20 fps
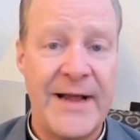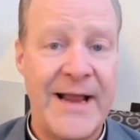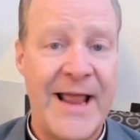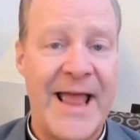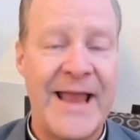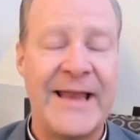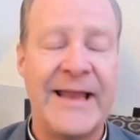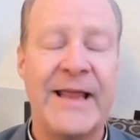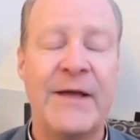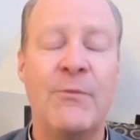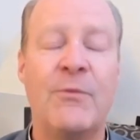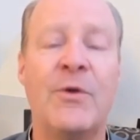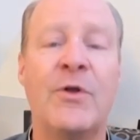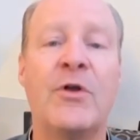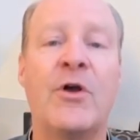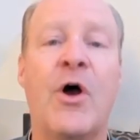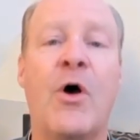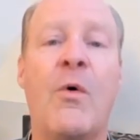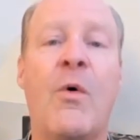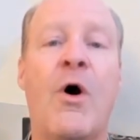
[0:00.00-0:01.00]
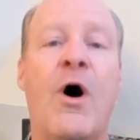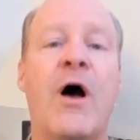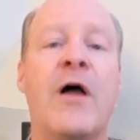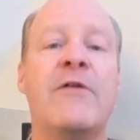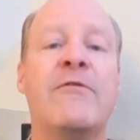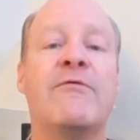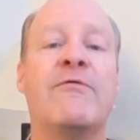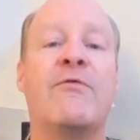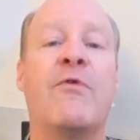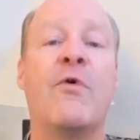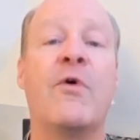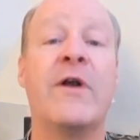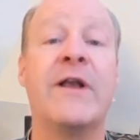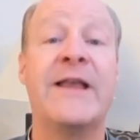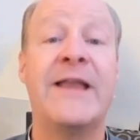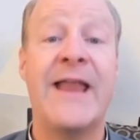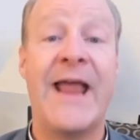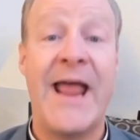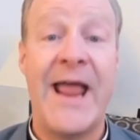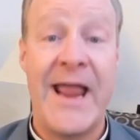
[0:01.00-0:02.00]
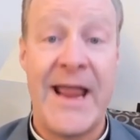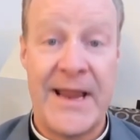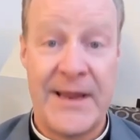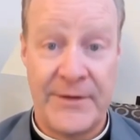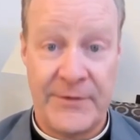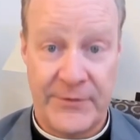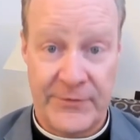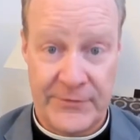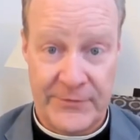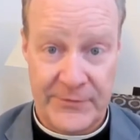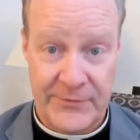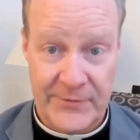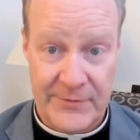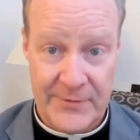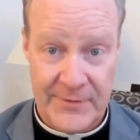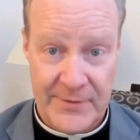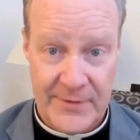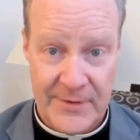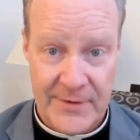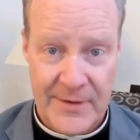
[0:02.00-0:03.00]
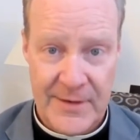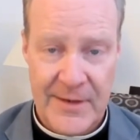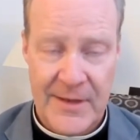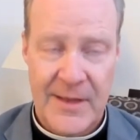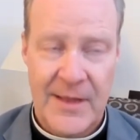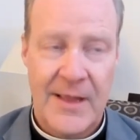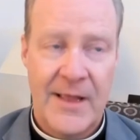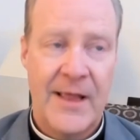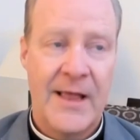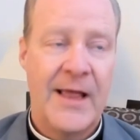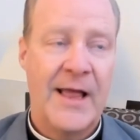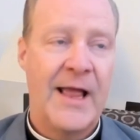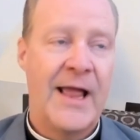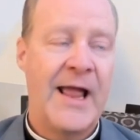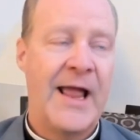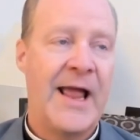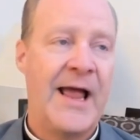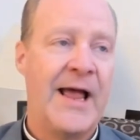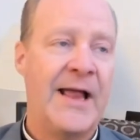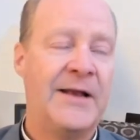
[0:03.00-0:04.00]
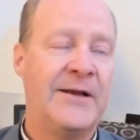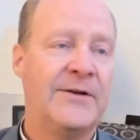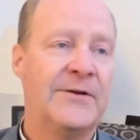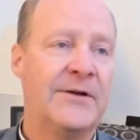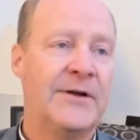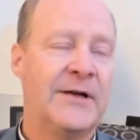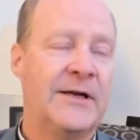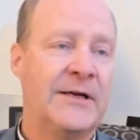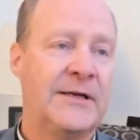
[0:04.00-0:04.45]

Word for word: and it will go on for days. And uh,